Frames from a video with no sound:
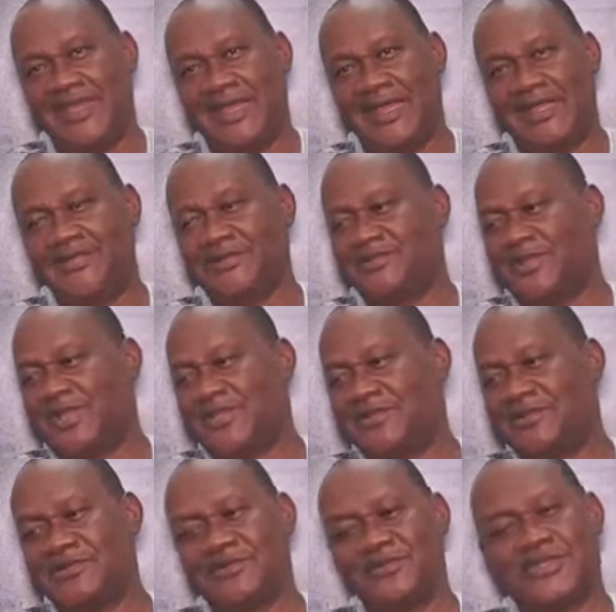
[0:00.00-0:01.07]
And
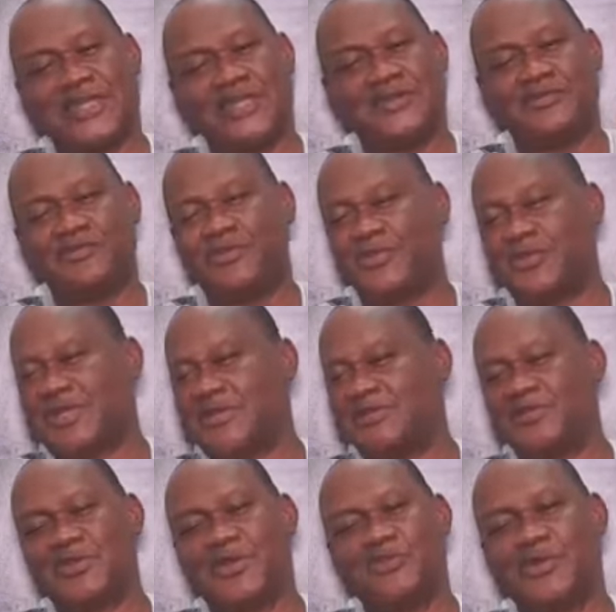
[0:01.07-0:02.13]
when those kind of
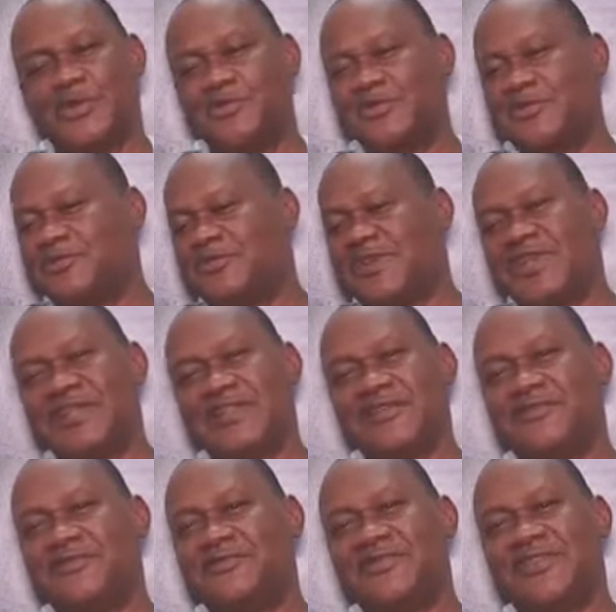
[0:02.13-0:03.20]
programs come up, you find
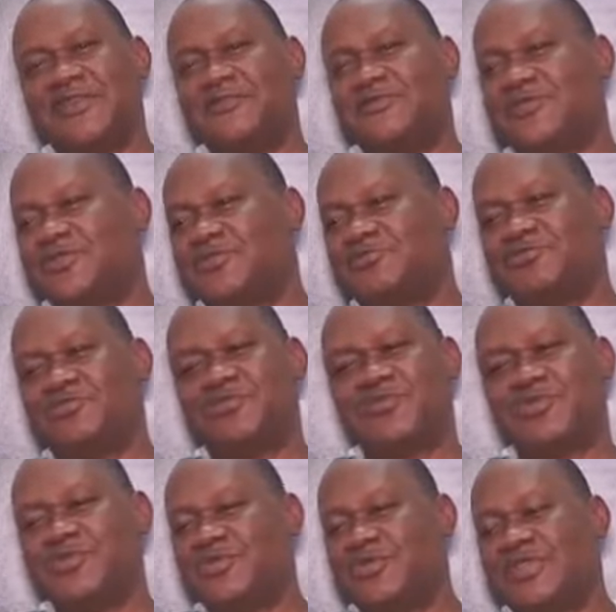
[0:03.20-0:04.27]
they've
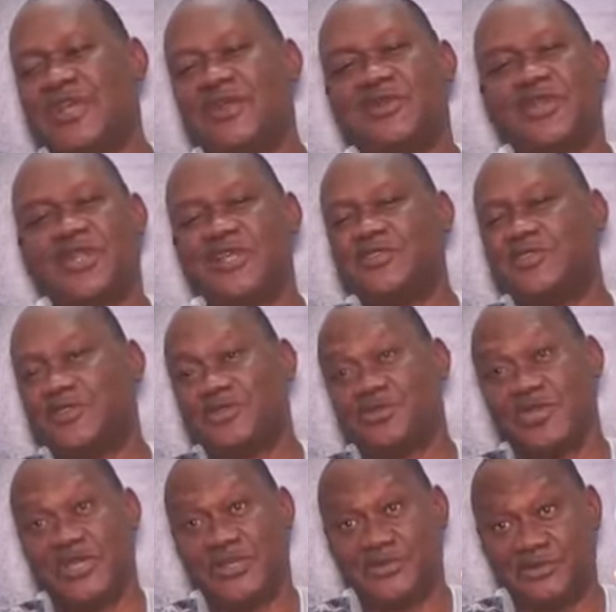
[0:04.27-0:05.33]
used their connections to
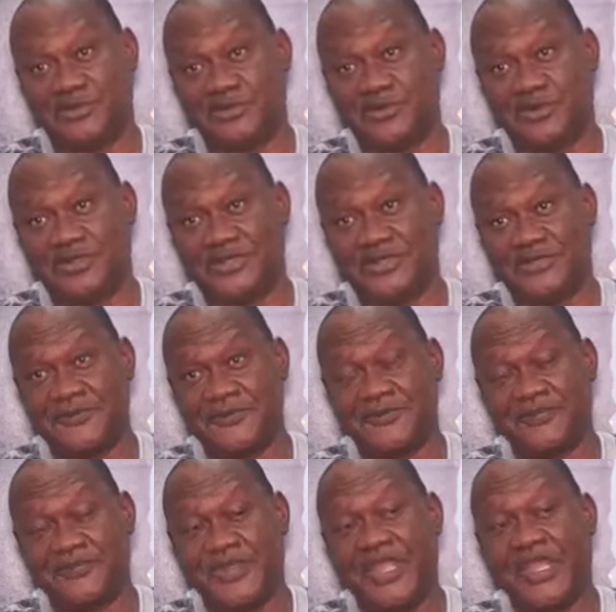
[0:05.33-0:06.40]
get those courses.
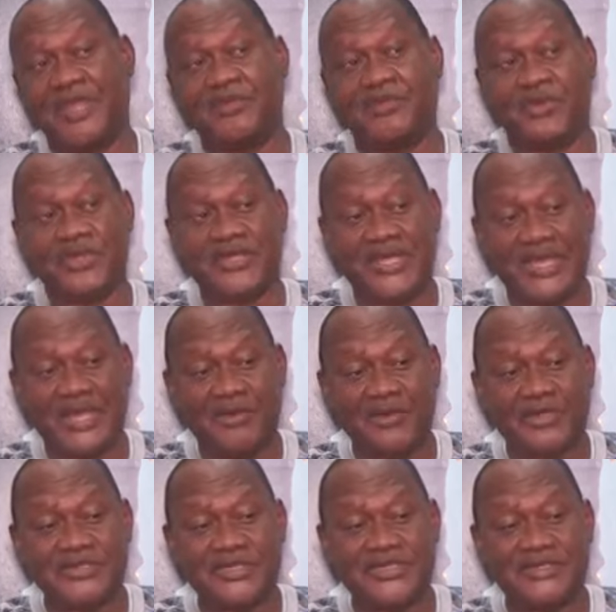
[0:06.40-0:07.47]
But here
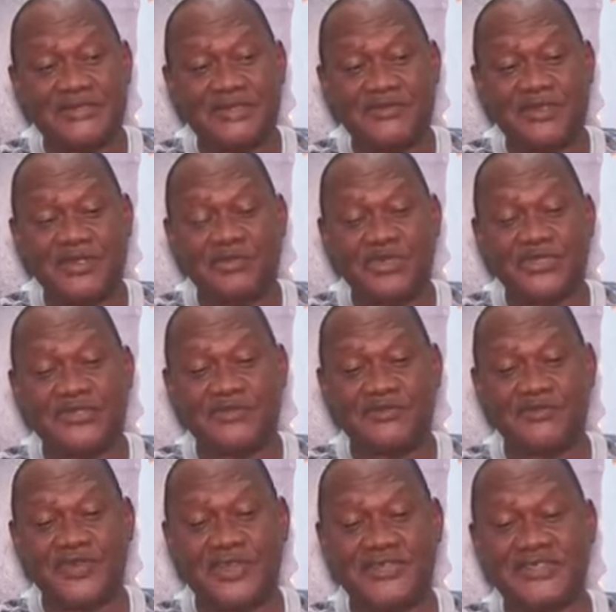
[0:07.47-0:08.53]
was it was the
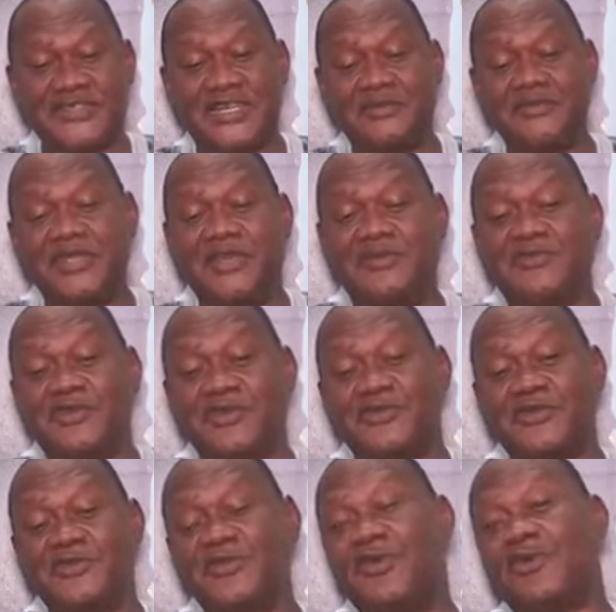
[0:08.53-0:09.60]
first time the Air Force
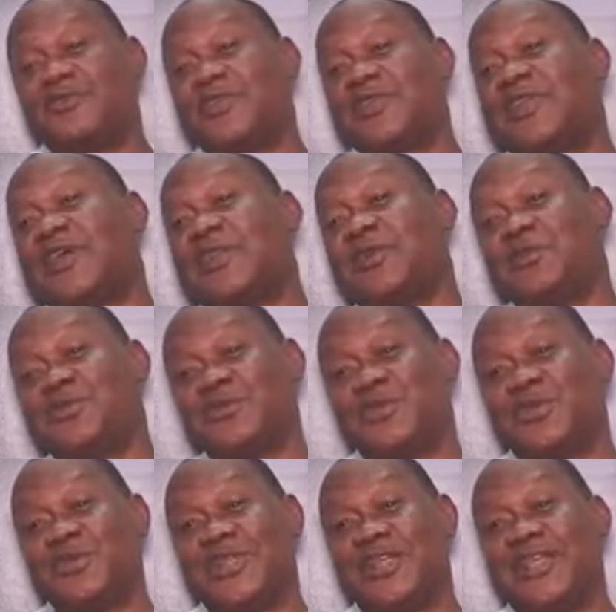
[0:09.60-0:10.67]
was offered that
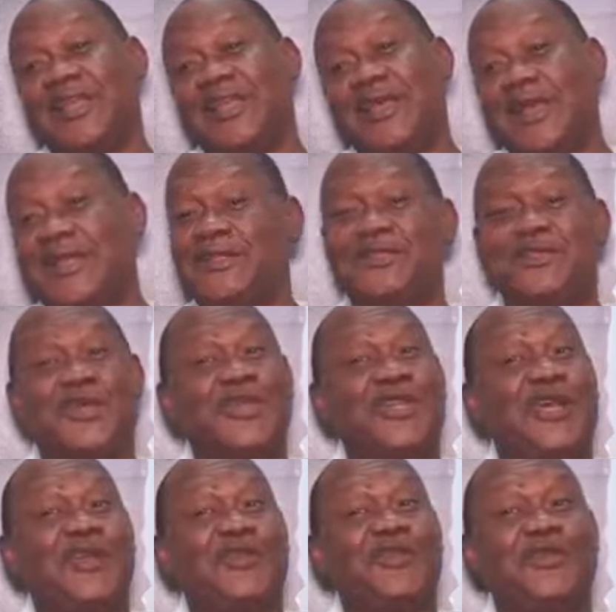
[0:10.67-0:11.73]
option. And it turned
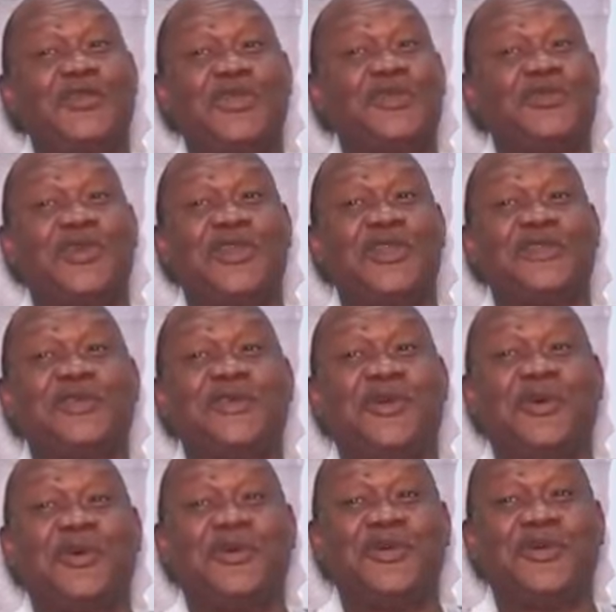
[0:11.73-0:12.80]
out nobody wanted to
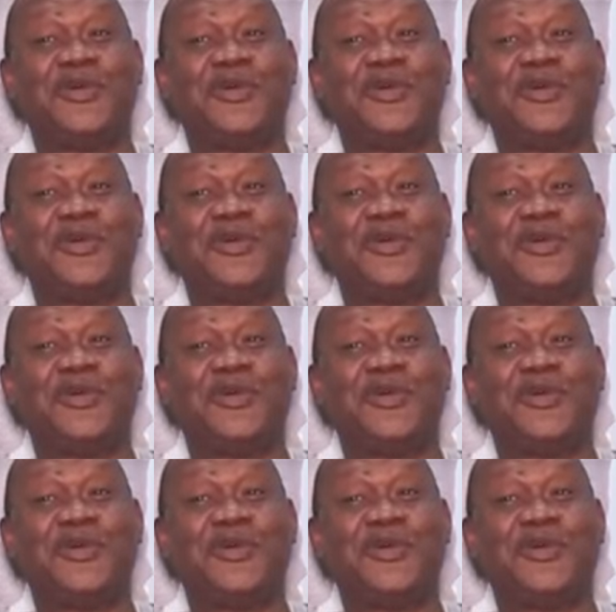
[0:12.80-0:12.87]
go